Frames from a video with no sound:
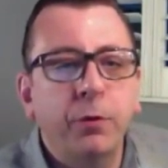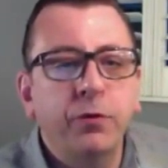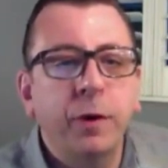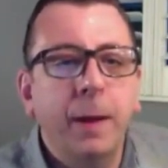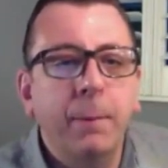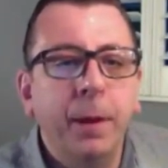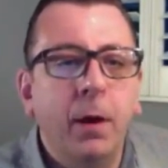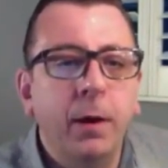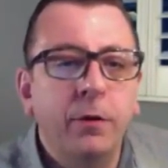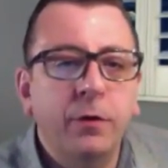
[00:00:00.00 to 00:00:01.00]
person and
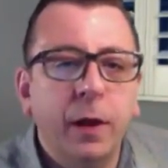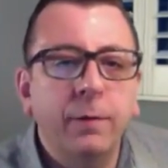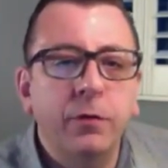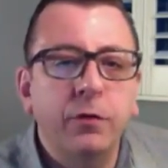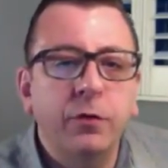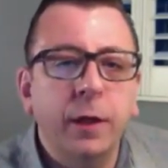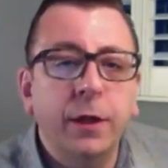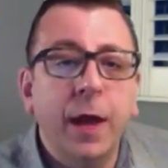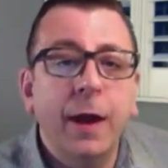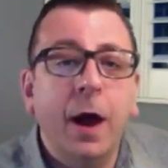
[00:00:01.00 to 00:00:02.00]
being on a television show
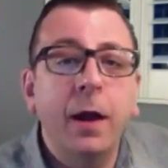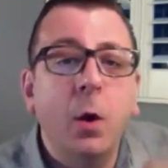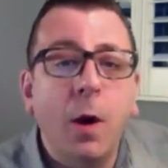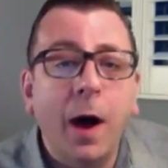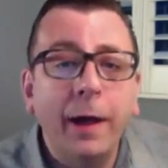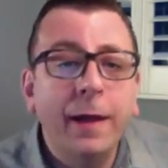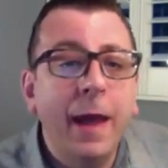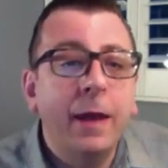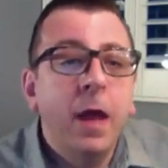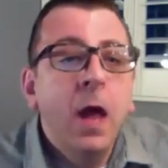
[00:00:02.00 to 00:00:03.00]
like that. I know I
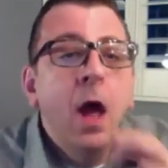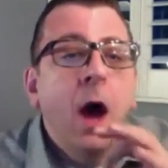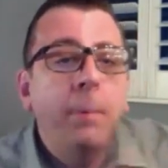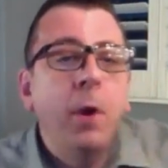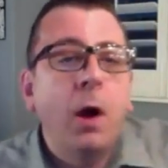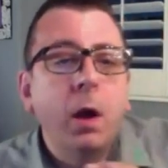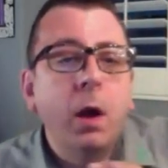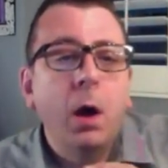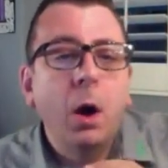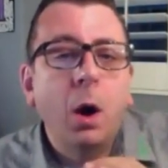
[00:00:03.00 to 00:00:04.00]
can't. I'm not
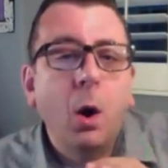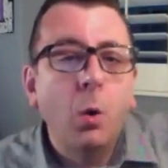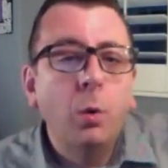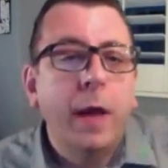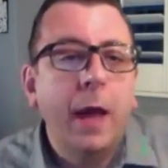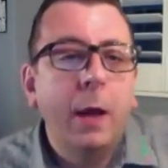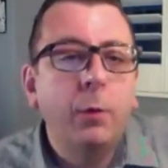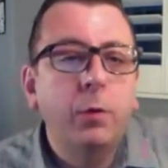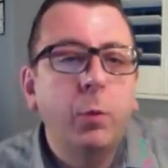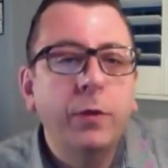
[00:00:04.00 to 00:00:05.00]
okay
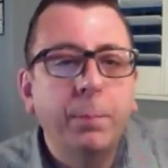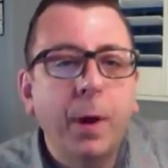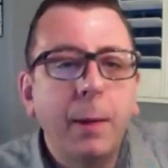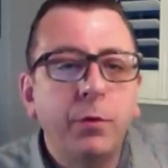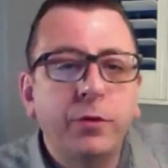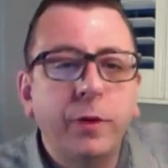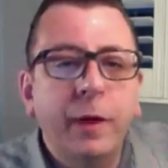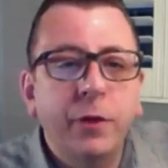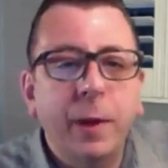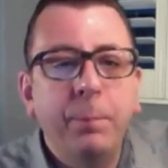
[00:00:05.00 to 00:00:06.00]
with what the Bible
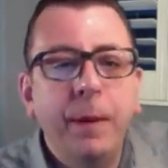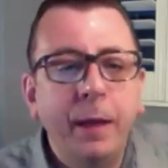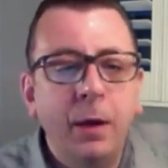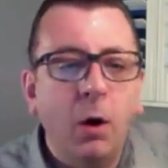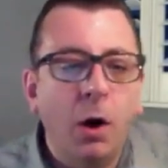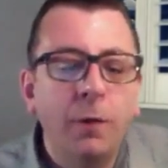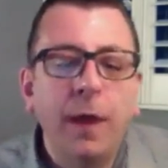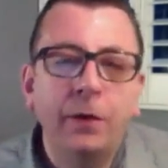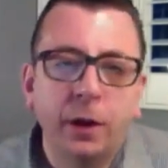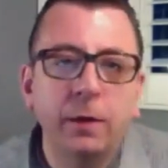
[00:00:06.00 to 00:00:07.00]
says and being on
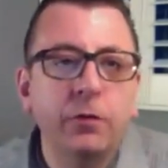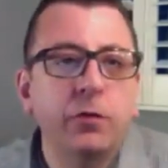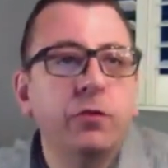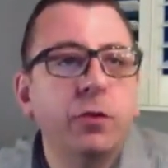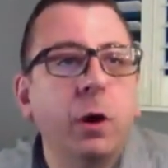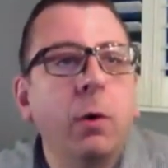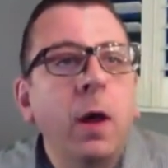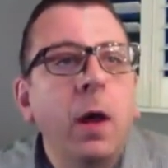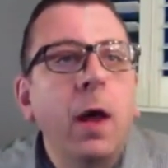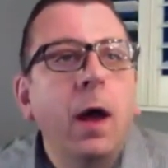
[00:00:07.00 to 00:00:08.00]
that television show.
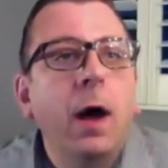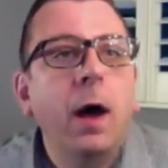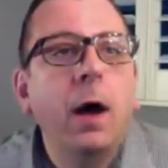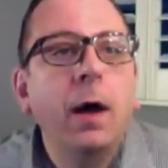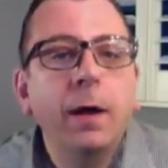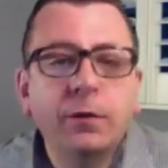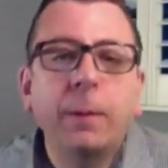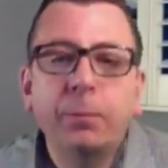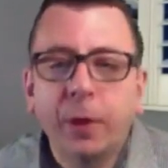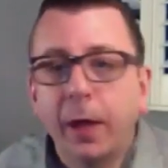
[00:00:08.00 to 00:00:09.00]

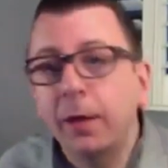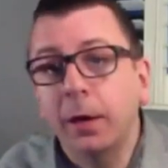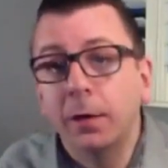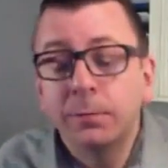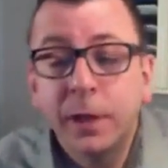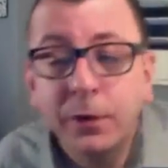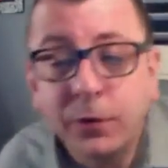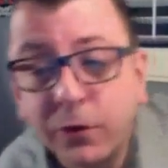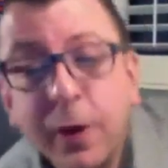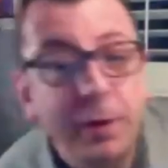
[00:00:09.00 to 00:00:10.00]
Except that, you know, he's
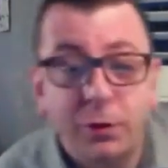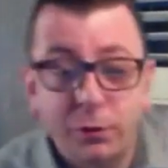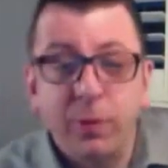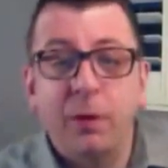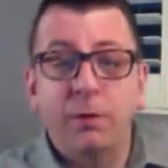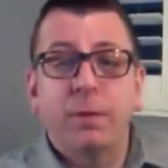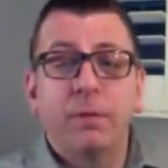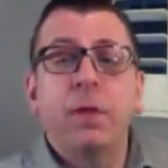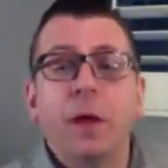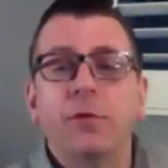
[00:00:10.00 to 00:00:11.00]
accepting the
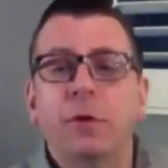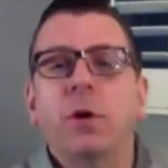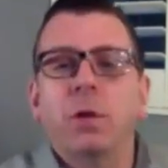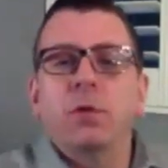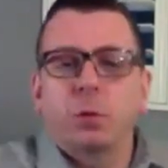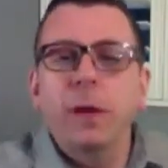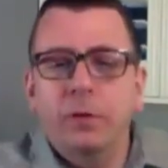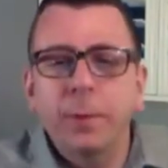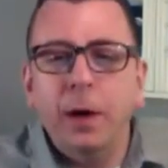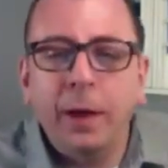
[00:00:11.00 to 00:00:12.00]
$350,000 a week
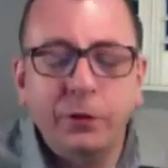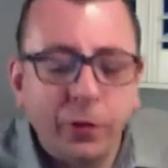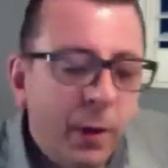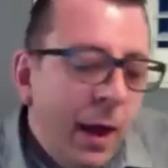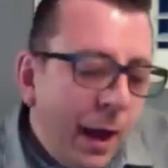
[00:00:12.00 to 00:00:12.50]
to be on that show,